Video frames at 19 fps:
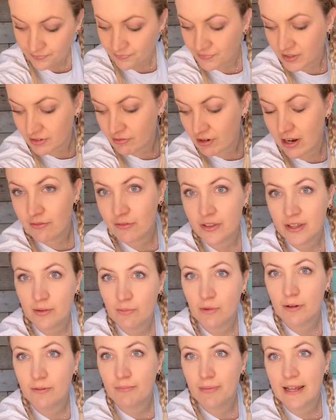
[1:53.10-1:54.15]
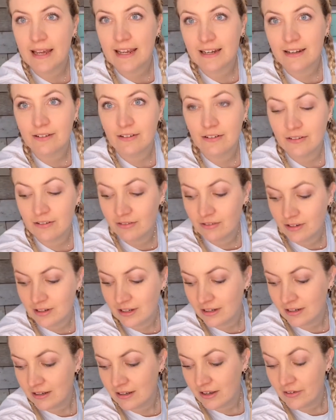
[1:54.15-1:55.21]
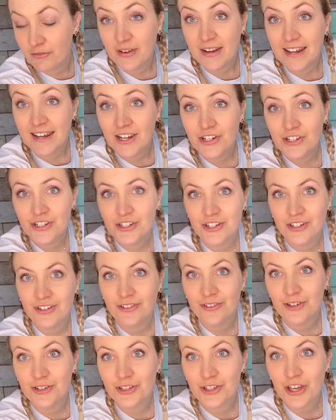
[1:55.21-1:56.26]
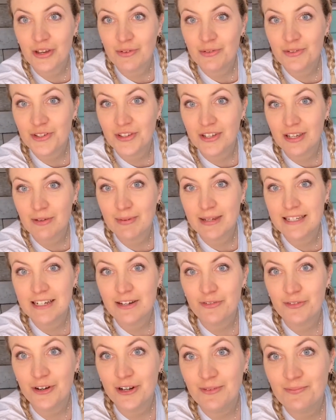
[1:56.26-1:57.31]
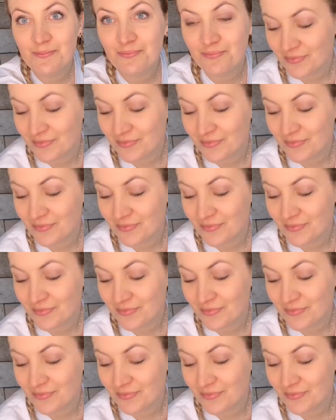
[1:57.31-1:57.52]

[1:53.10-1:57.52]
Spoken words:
rather than one plain finish. I'm just going with something a bit different.